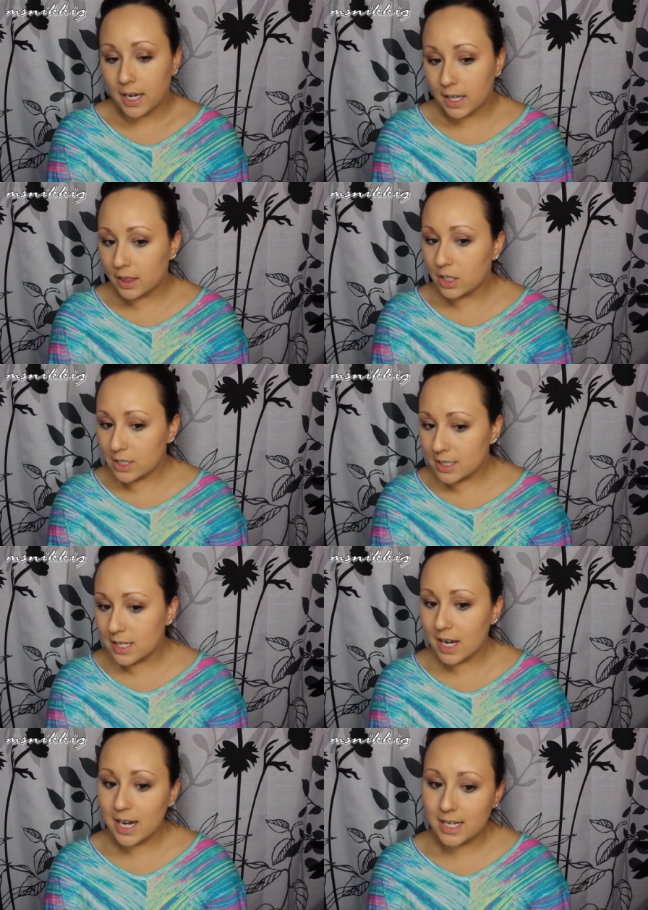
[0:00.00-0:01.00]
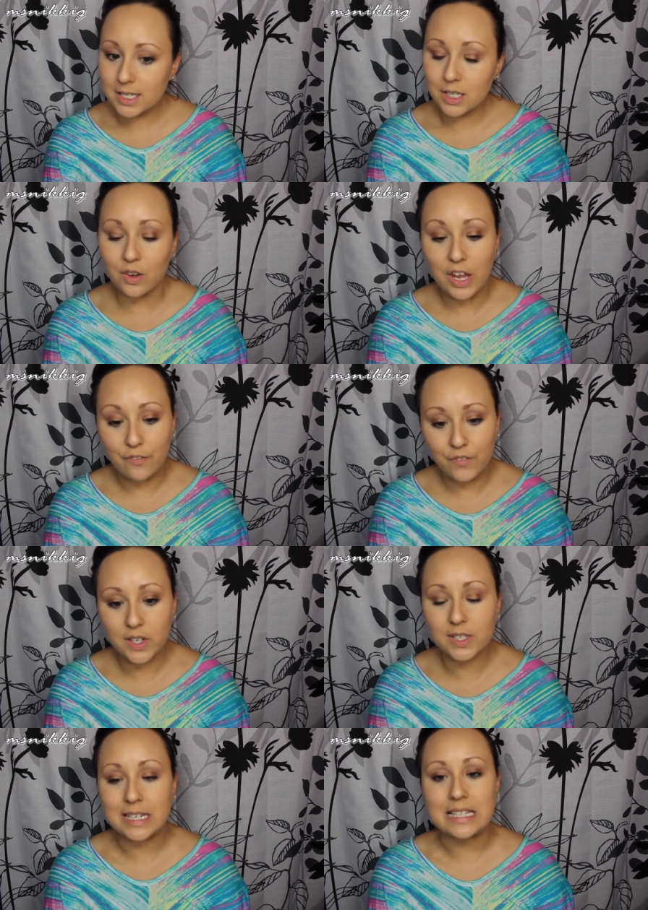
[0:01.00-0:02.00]
it looks nice, it, it
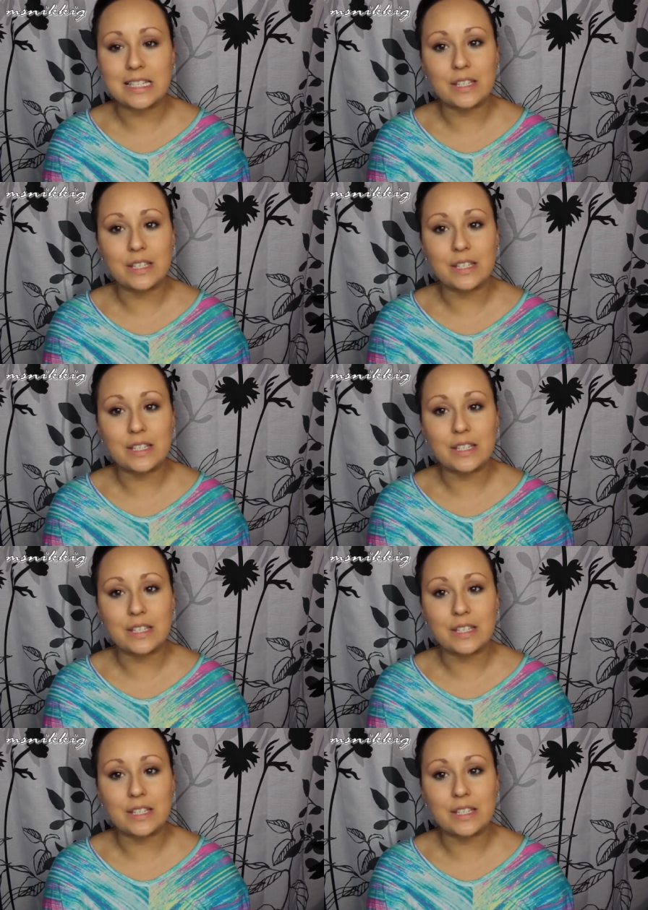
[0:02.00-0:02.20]
feels nice,